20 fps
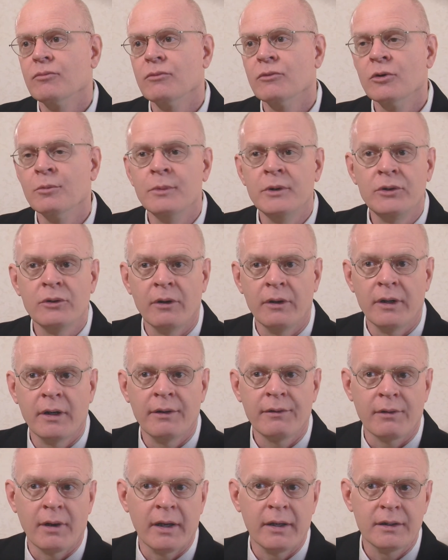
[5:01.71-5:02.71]
rheumatoid
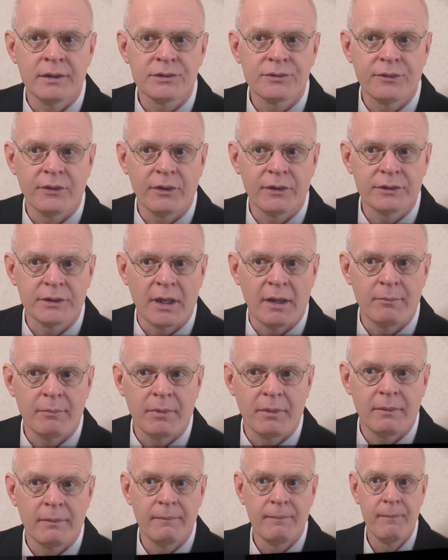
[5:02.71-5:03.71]
arthritis, for
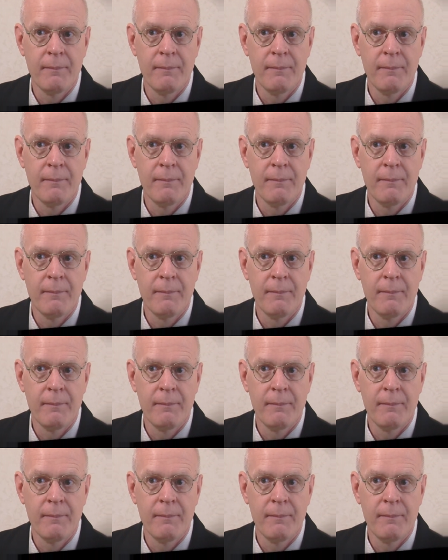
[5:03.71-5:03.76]
example.